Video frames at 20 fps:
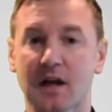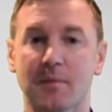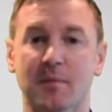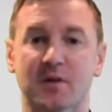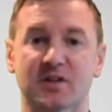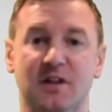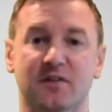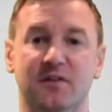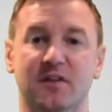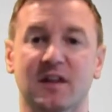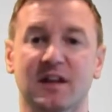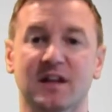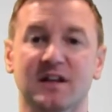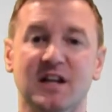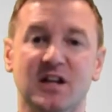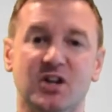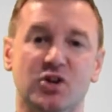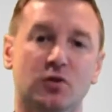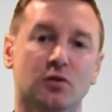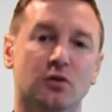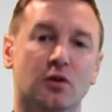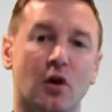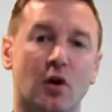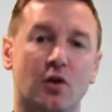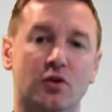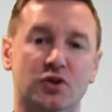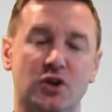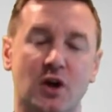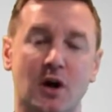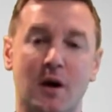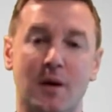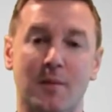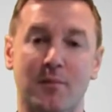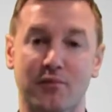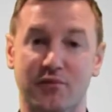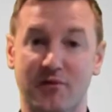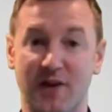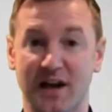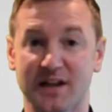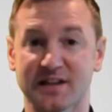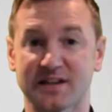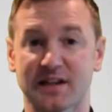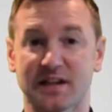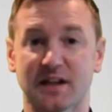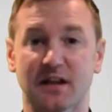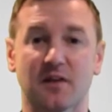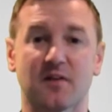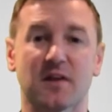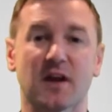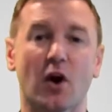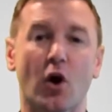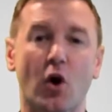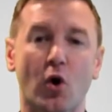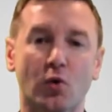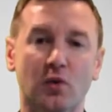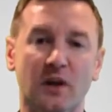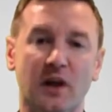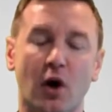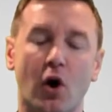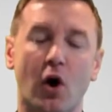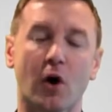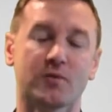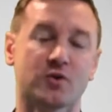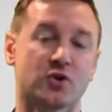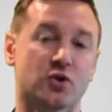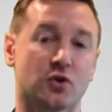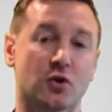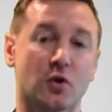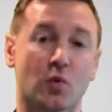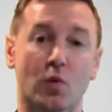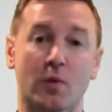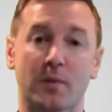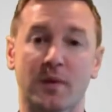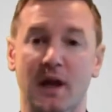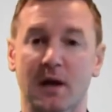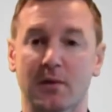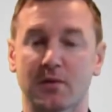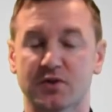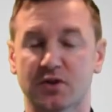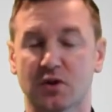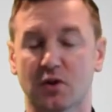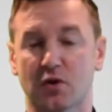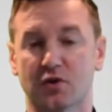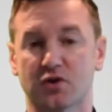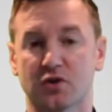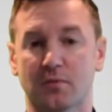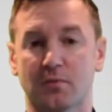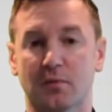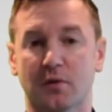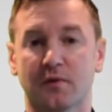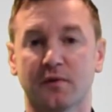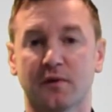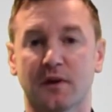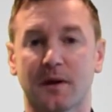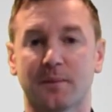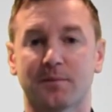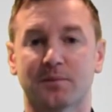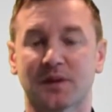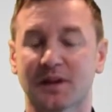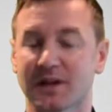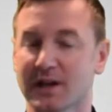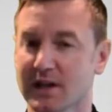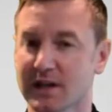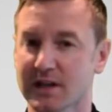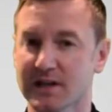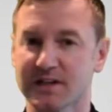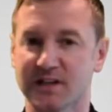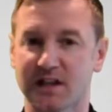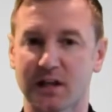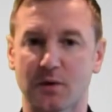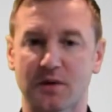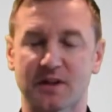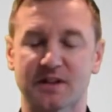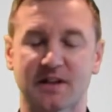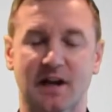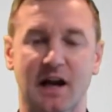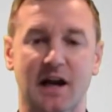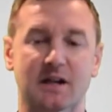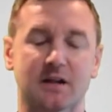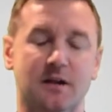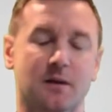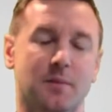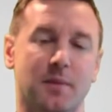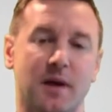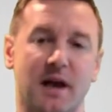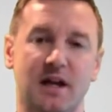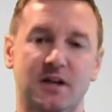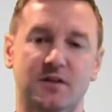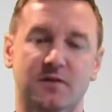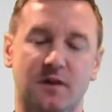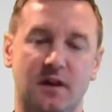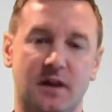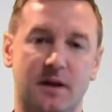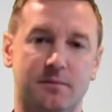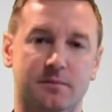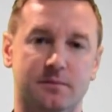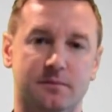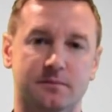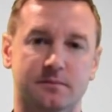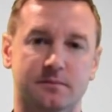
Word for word: because after the initial launch pricing, the only option will be able to go to monthly. See you inside PageFlame.